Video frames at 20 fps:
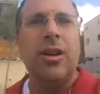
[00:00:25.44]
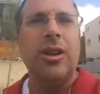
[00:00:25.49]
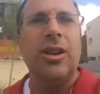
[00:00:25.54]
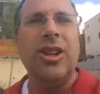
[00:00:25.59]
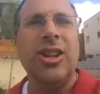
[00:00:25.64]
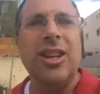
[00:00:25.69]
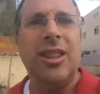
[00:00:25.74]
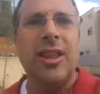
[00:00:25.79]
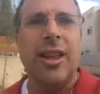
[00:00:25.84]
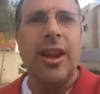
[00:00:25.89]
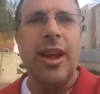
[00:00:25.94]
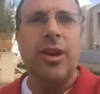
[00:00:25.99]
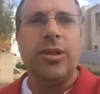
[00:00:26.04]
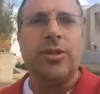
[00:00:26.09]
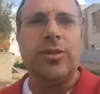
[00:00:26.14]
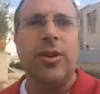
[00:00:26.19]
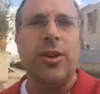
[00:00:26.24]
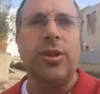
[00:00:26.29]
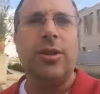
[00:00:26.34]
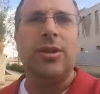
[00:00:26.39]
Look at that house,
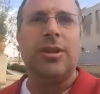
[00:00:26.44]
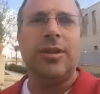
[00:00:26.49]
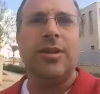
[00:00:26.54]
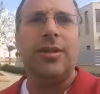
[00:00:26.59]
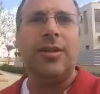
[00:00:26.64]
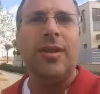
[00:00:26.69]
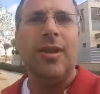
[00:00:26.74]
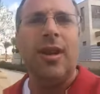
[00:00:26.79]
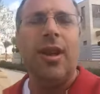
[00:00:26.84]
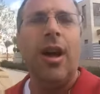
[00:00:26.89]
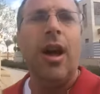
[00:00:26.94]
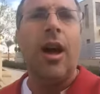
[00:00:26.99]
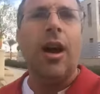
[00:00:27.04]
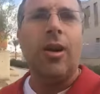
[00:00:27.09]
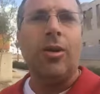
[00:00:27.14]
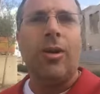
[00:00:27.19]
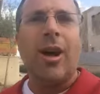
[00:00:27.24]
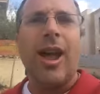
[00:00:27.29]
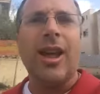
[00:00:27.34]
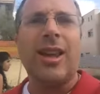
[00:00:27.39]
folks. A
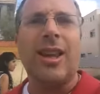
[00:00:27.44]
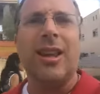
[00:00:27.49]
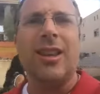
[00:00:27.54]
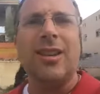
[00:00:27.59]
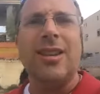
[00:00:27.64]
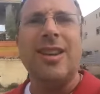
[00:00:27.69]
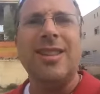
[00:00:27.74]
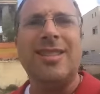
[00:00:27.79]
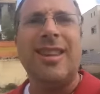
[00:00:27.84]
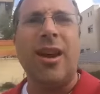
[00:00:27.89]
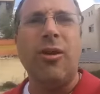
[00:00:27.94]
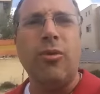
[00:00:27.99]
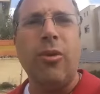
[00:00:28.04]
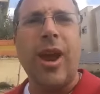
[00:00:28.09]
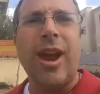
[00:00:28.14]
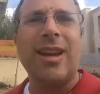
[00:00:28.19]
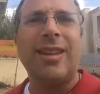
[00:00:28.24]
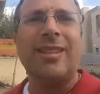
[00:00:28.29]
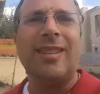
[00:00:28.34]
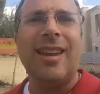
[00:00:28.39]
rocket,
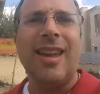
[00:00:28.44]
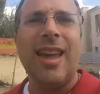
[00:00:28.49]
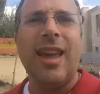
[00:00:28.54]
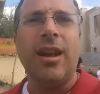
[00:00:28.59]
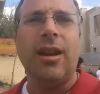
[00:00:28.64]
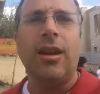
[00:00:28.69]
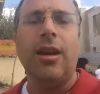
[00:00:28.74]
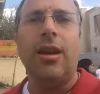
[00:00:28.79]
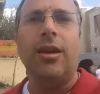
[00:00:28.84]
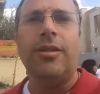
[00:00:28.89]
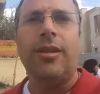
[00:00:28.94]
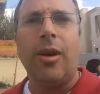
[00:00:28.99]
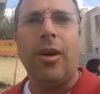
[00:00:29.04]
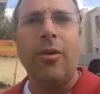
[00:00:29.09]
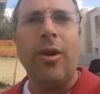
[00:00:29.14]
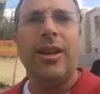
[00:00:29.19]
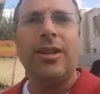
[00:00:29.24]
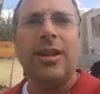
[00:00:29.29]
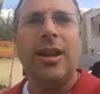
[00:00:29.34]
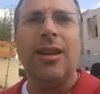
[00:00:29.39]
direct
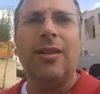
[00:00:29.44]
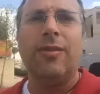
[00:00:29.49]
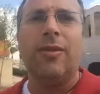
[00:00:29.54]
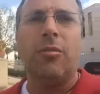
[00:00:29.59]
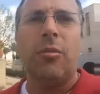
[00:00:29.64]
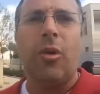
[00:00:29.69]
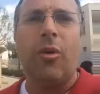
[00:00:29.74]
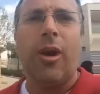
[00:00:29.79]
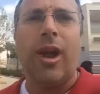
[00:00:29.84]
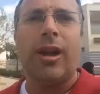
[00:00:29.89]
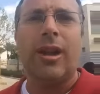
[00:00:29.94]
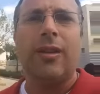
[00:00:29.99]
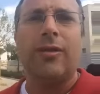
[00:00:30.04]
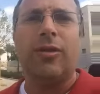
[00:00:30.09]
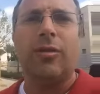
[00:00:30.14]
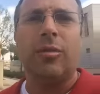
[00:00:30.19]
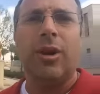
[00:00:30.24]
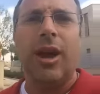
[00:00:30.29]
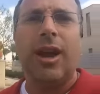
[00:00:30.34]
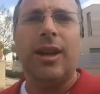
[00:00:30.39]
hit from a rocket
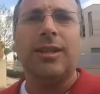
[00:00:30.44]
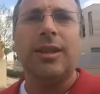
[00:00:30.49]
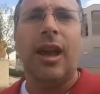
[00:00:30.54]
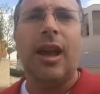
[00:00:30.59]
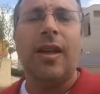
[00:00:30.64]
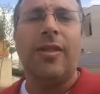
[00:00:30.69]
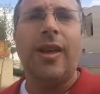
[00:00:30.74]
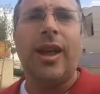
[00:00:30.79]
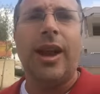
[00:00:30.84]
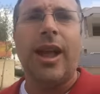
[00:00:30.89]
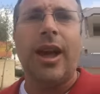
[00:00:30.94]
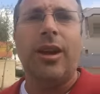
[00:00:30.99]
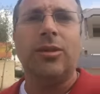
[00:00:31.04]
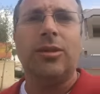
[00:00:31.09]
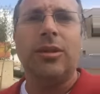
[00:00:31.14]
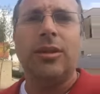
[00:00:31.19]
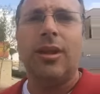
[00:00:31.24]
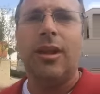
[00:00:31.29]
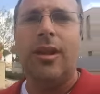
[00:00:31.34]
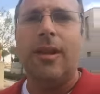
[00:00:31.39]
from Gaza on that
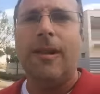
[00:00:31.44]
house.